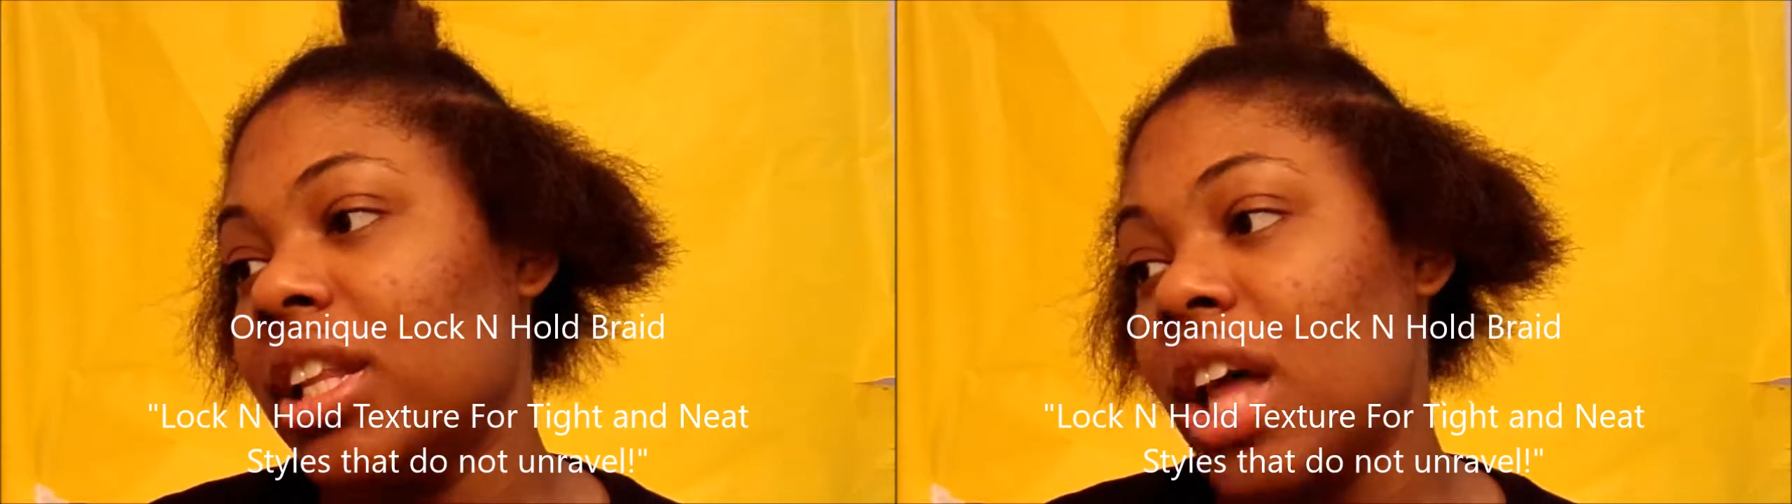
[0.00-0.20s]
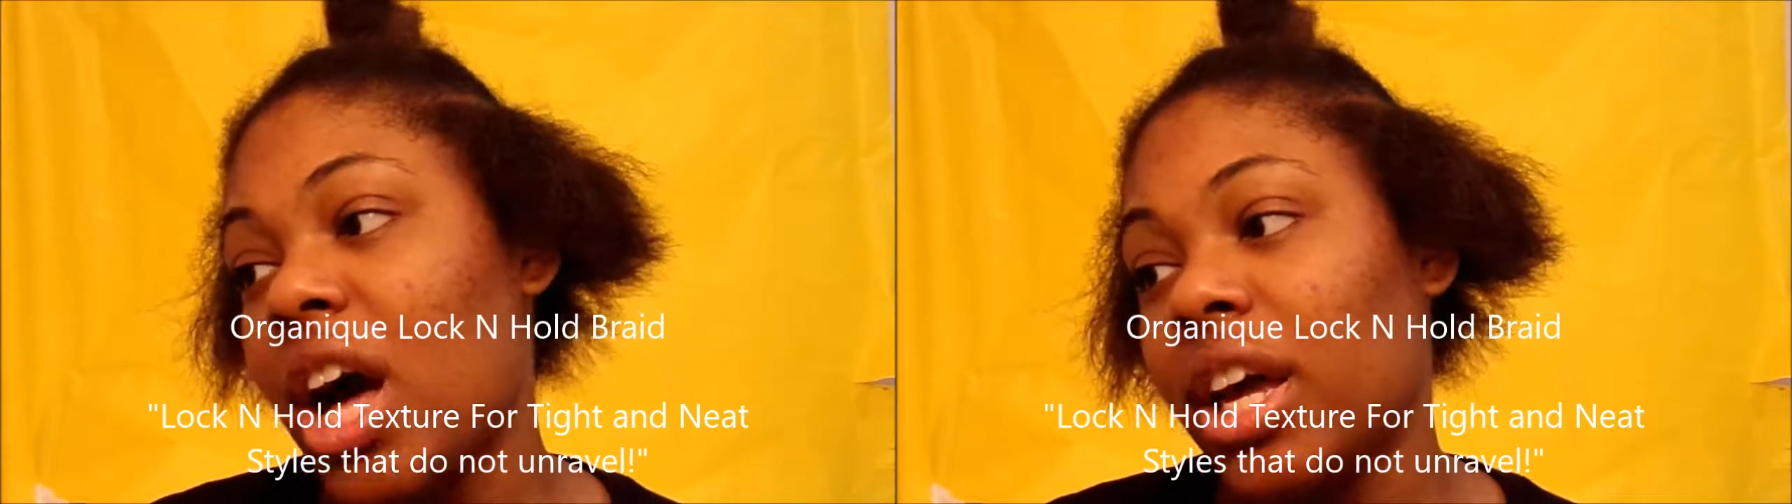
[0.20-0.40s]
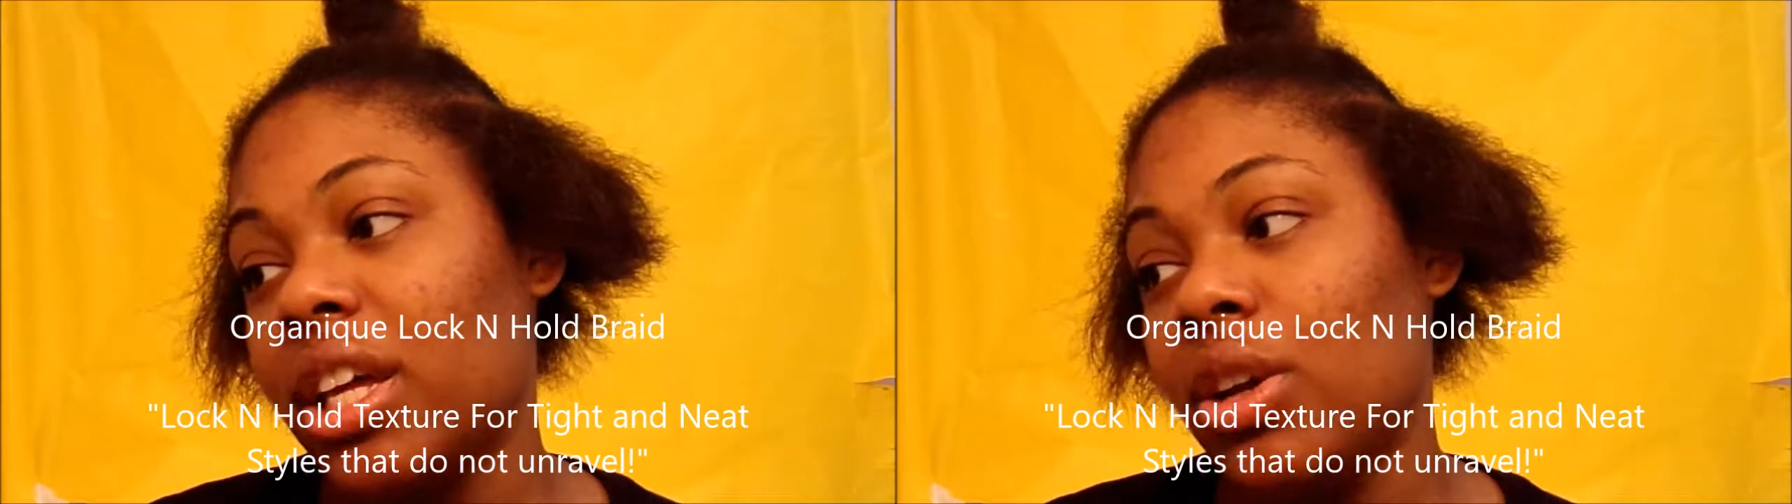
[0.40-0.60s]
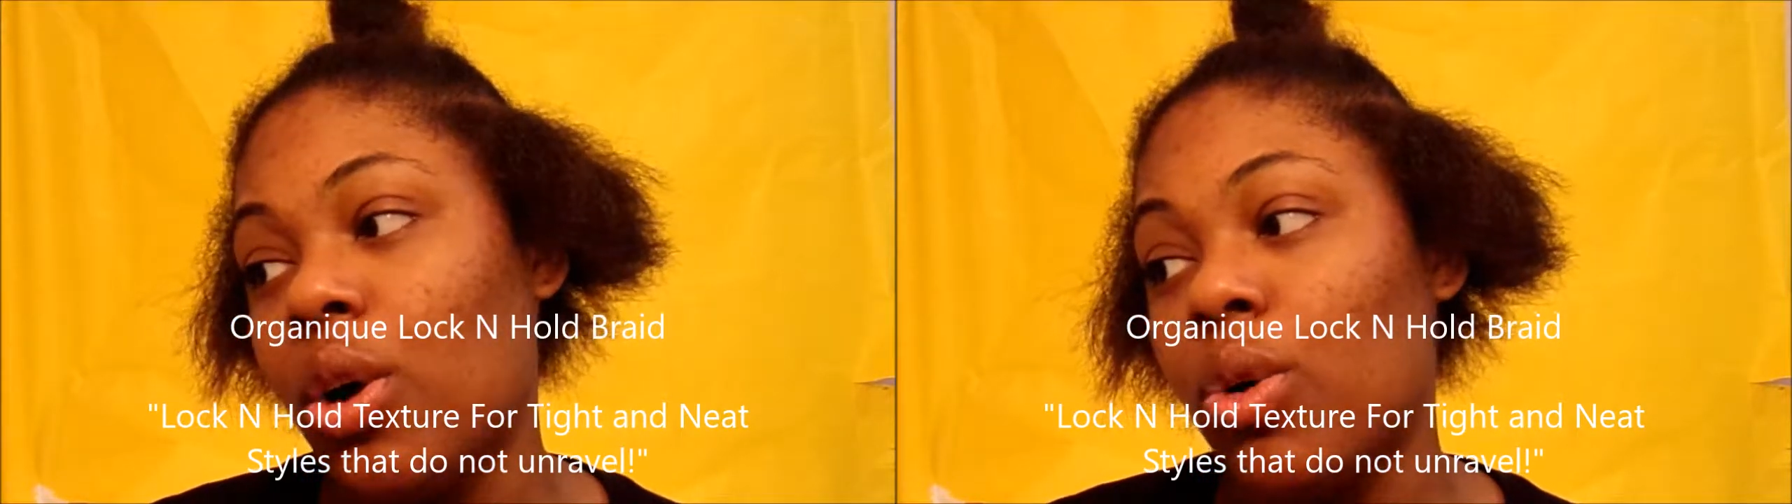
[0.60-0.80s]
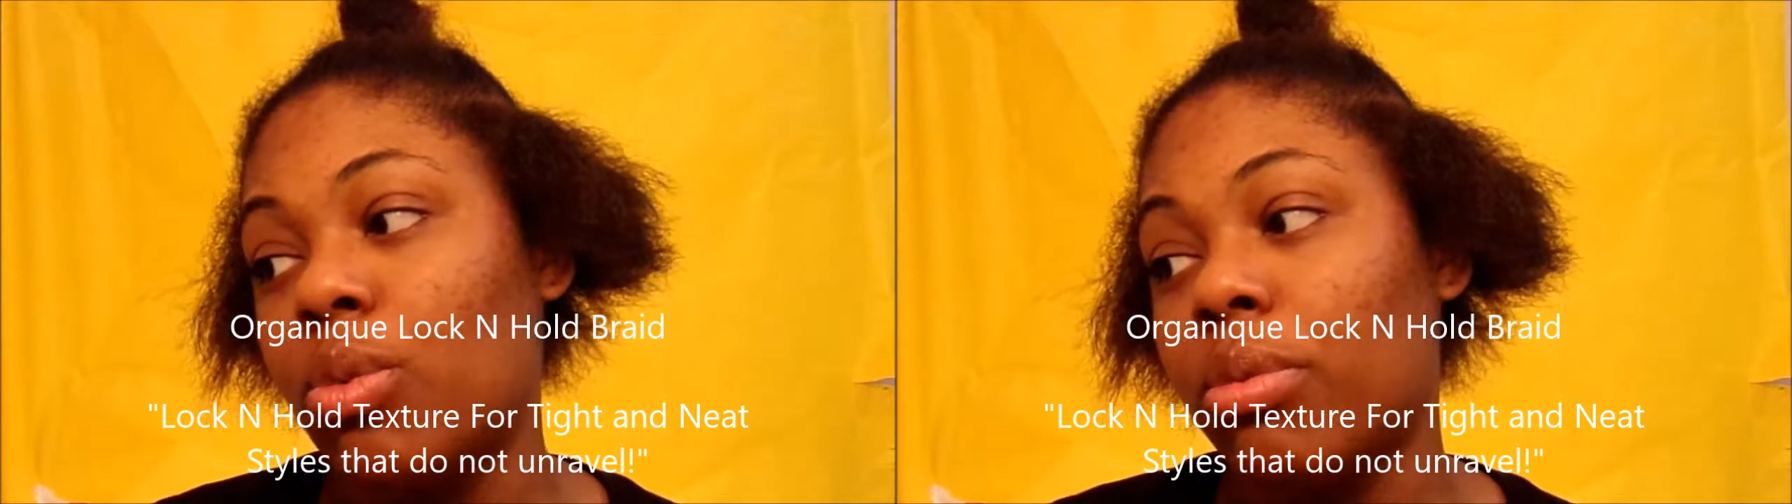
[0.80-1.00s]
Lock and
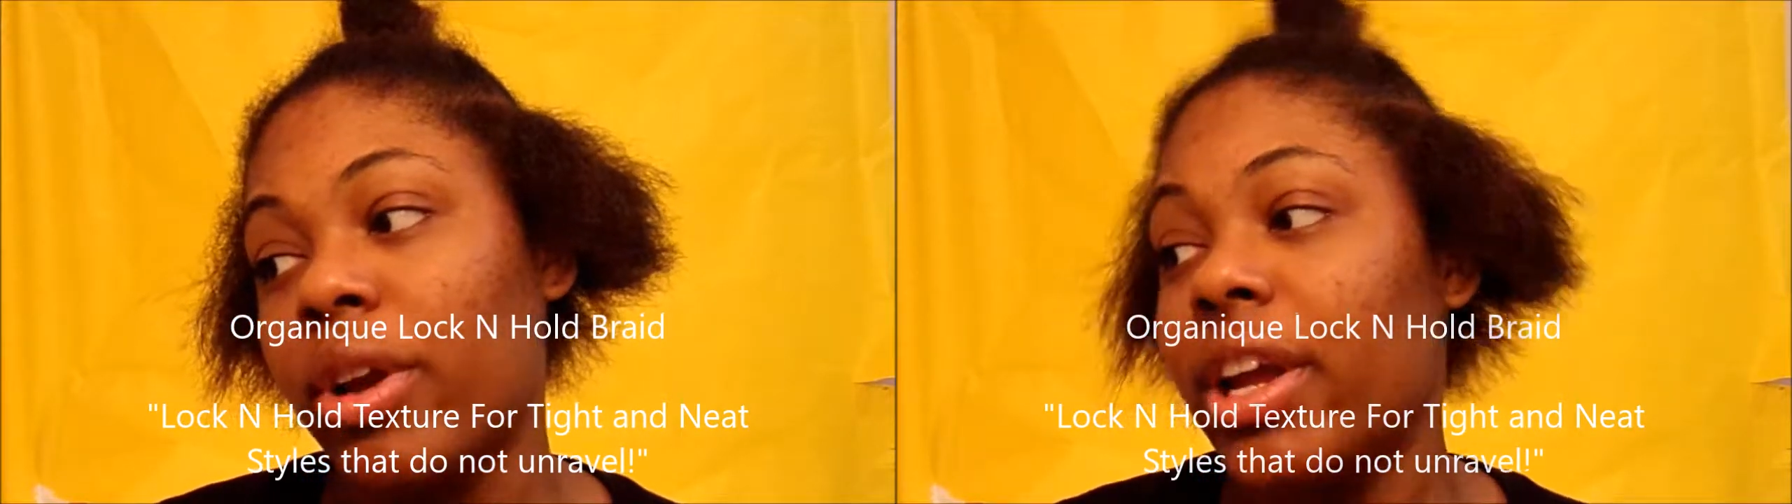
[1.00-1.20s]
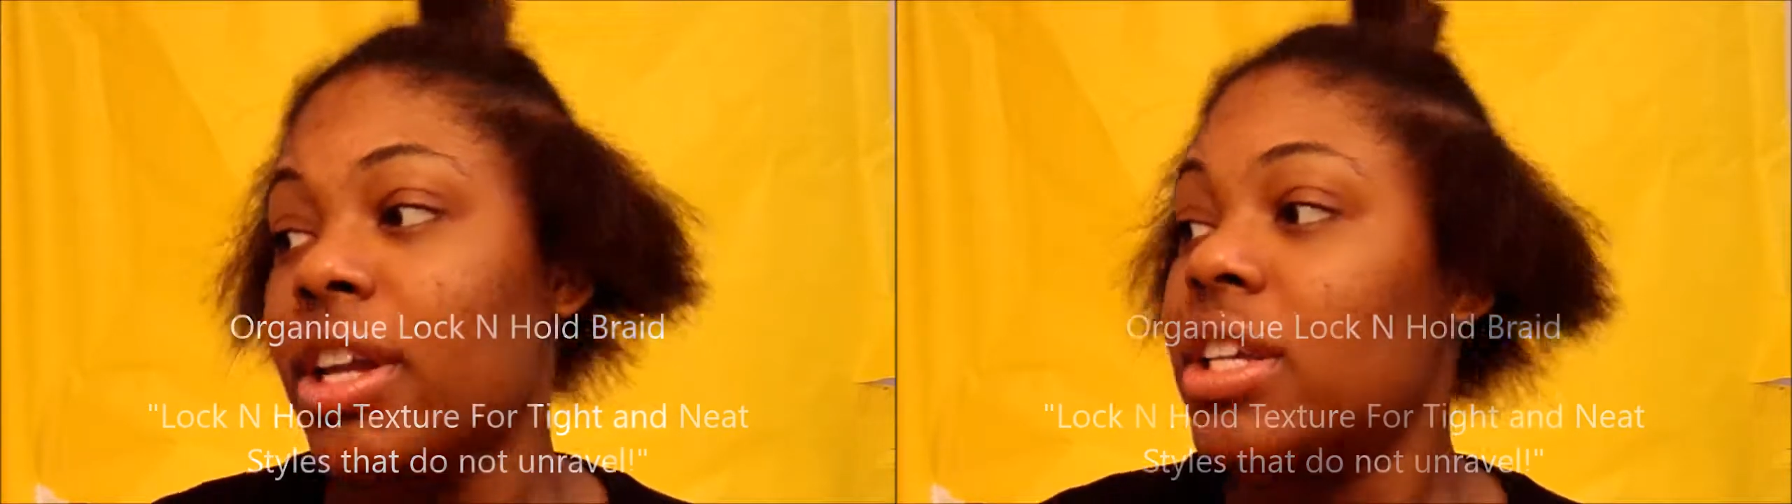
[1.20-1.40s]
Hold braid.